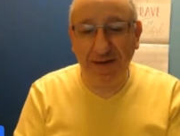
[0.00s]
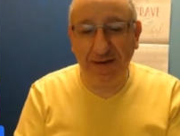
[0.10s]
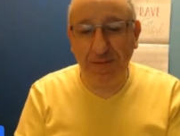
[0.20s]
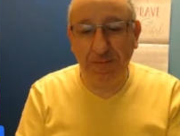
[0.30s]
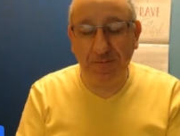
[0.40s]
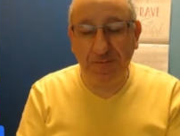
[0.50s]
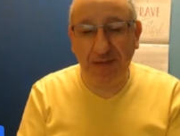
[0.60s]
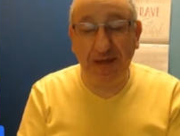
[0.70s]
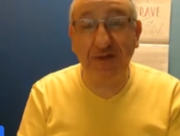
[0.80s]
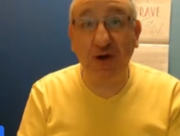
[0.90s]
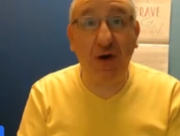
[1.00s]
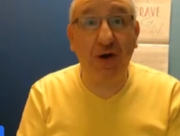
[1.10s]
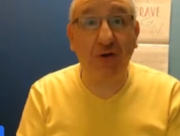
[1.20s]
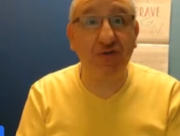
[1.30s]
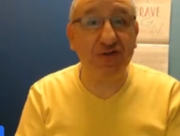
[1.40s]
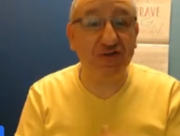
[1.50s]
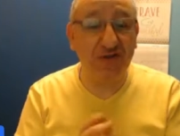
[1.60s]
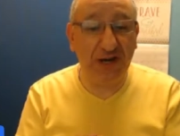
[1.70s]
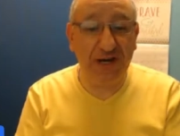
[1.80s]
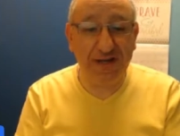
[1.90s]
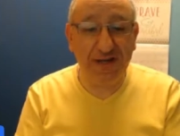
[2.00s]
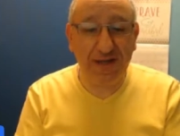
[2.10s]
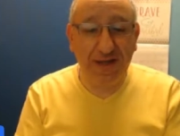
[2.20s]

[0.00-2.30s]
um, a dog who's trained.